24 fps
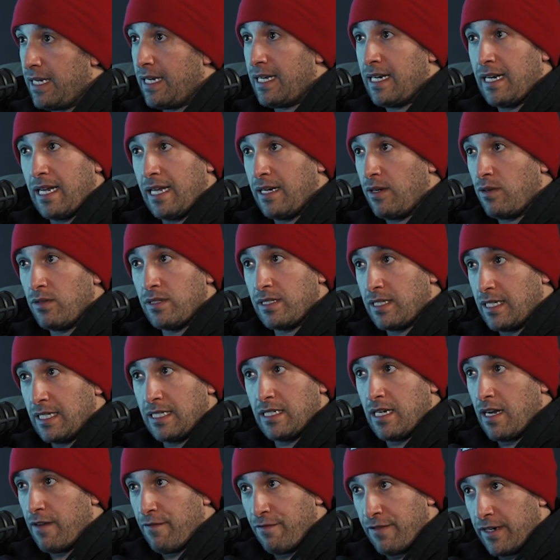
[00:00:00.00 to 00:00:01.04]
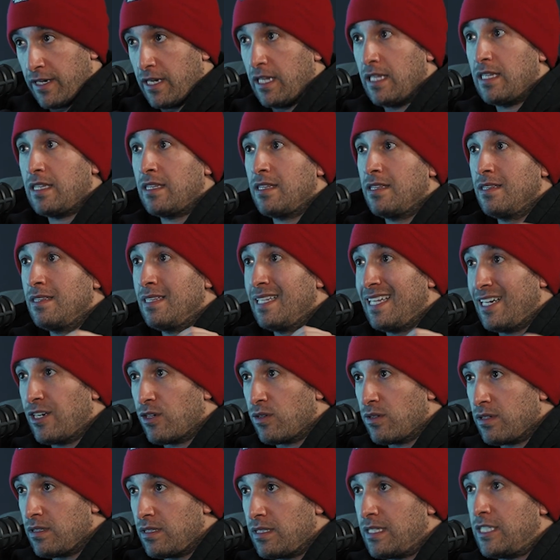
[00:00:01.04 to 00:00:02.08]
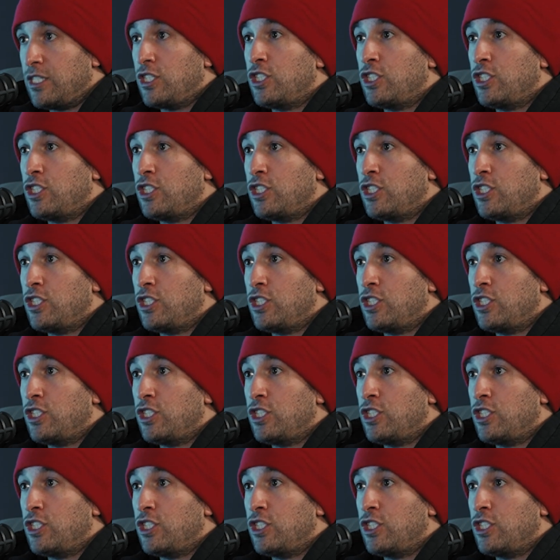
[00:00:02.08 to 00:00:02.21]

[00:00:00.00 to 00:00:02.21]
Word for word: And it's not figure, literally